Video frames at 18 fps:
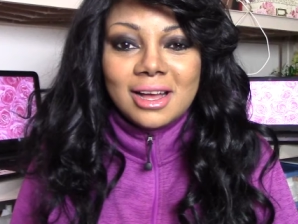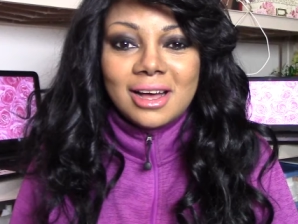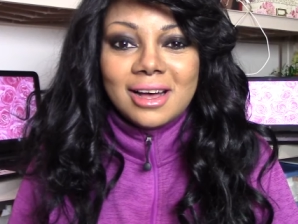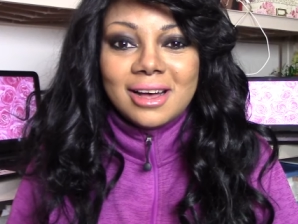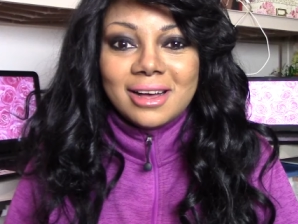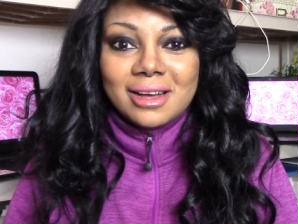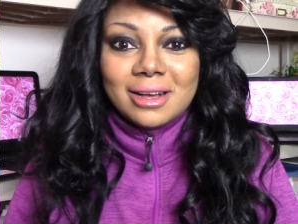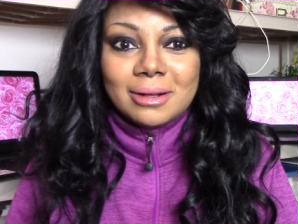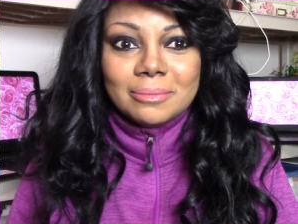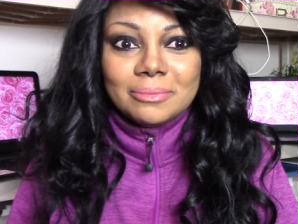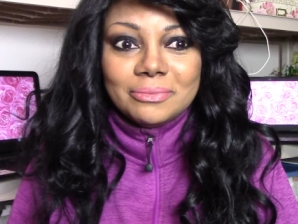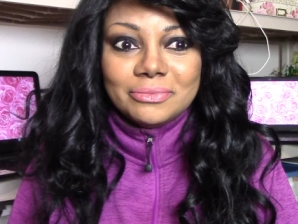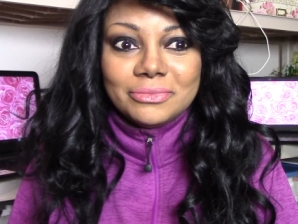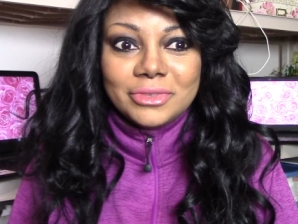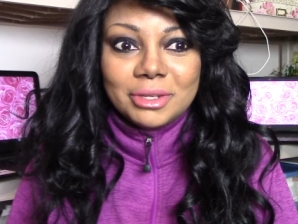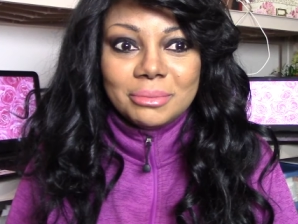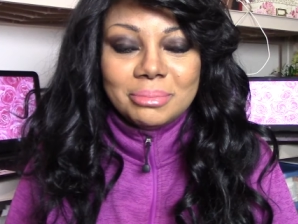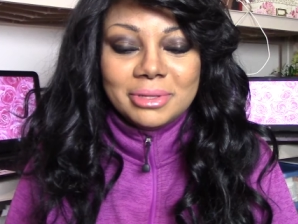um,
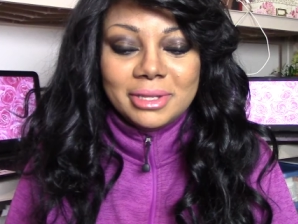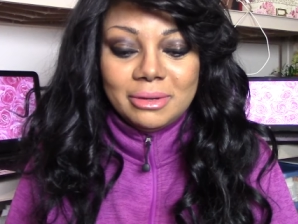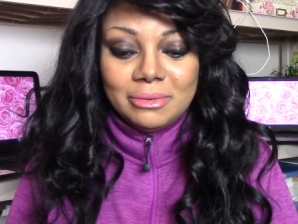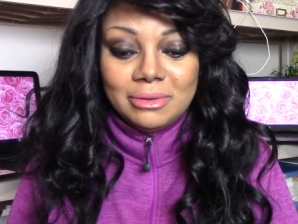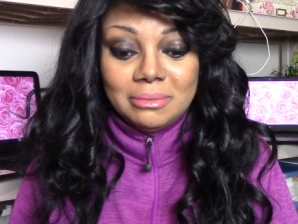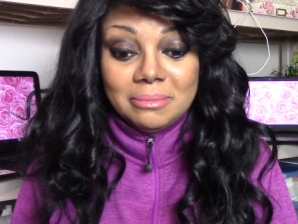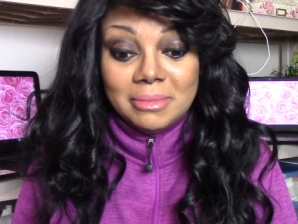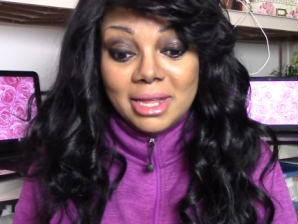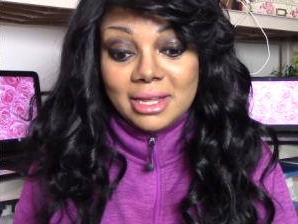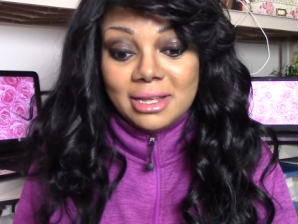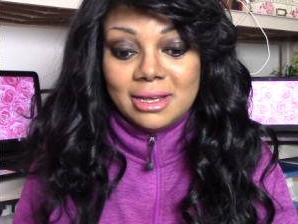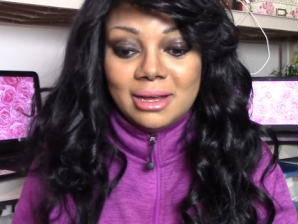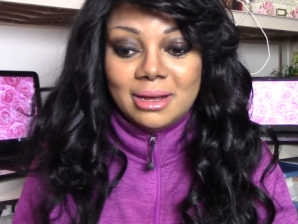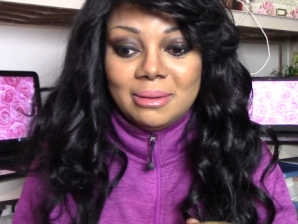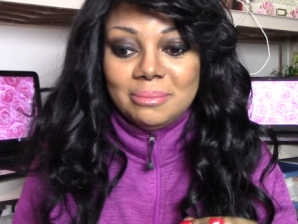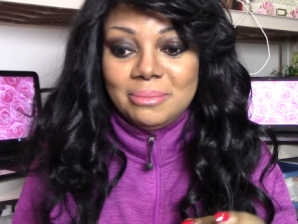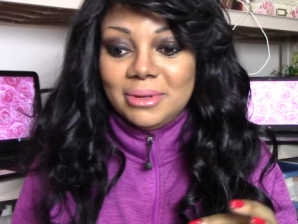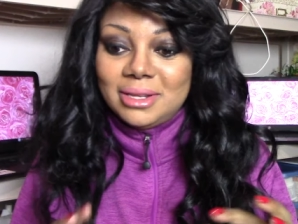to play with
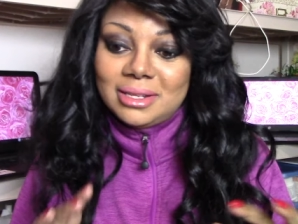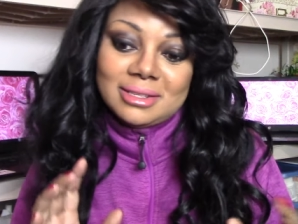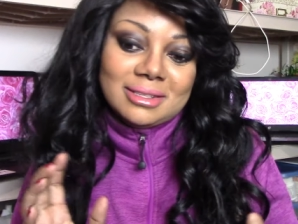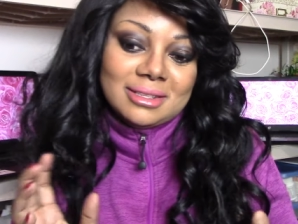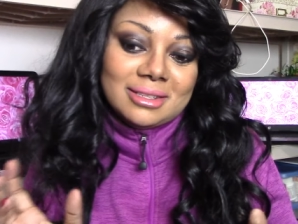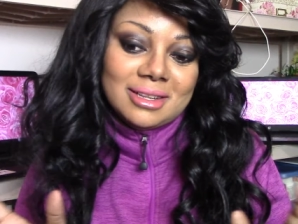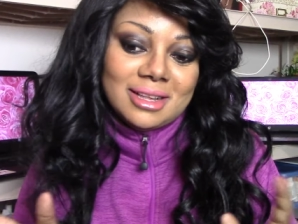makeup and,